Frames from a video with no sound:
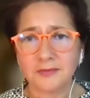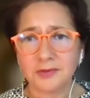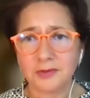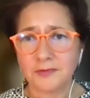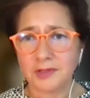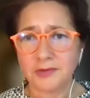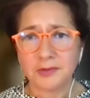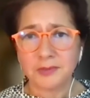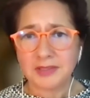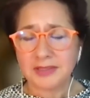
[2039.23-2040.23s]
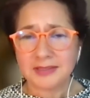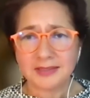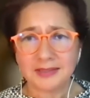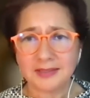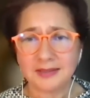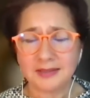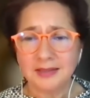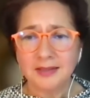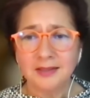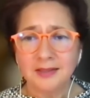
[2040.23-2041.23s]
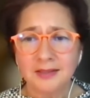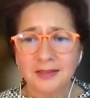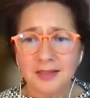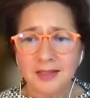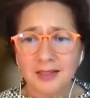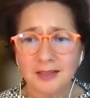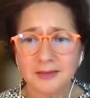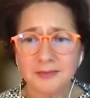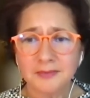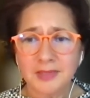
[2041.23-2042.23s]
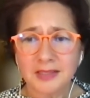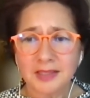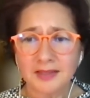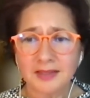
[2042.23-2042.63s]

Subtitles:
for your vulnerability. I think